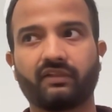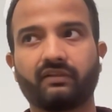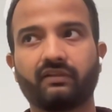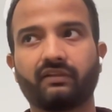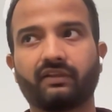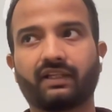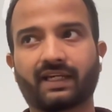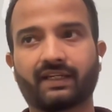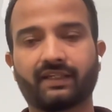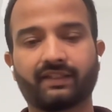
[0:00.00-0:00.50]

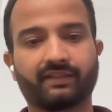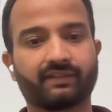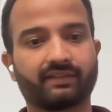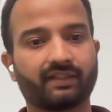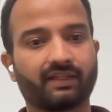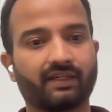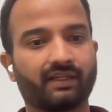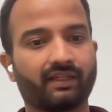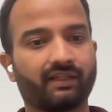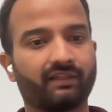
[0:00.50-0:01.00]
nice
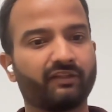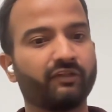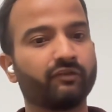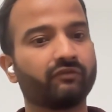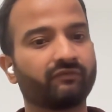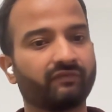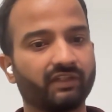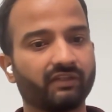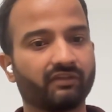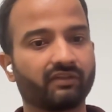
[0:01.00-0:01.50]
and new
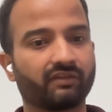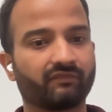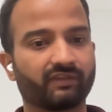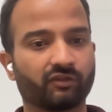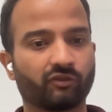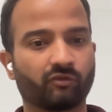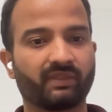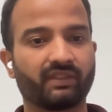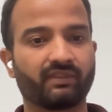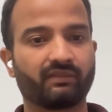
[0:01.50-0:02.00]
feature which
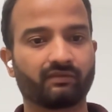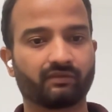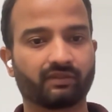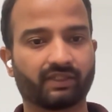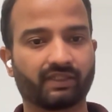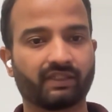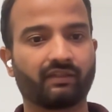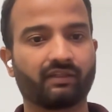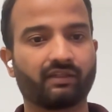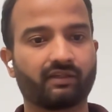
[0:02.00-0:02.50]
OpenSearch
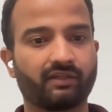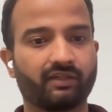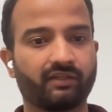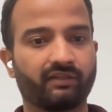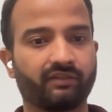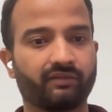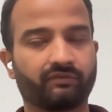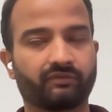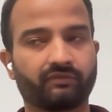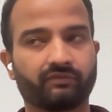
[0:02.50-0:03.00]
can
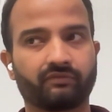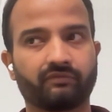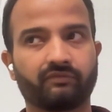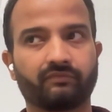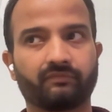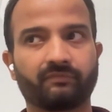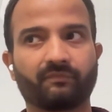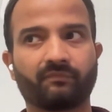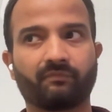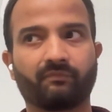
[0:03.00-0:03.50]
continue to
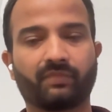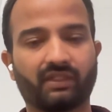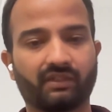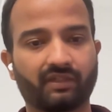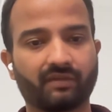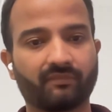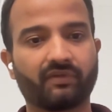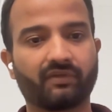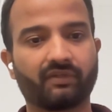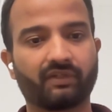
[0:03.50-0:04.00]
build
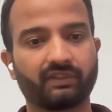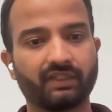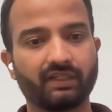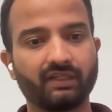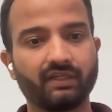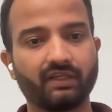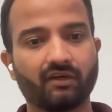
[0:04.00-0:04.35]
upon.